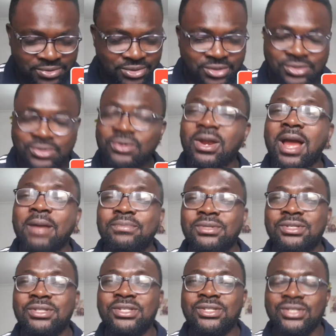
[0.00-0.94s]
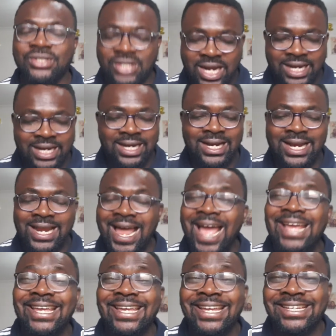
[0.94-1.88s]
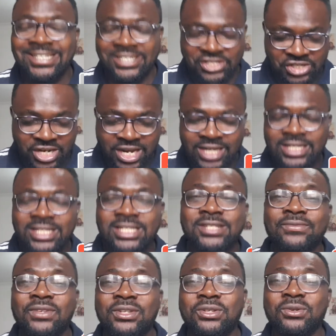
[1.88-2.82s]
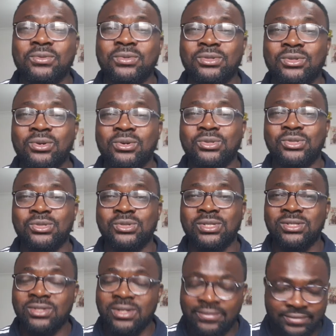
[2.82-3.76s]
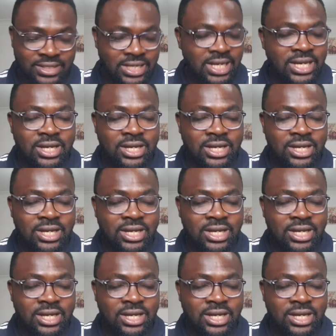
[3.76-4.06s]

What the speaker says: subscribe to this channel, like it, share this video with those you love.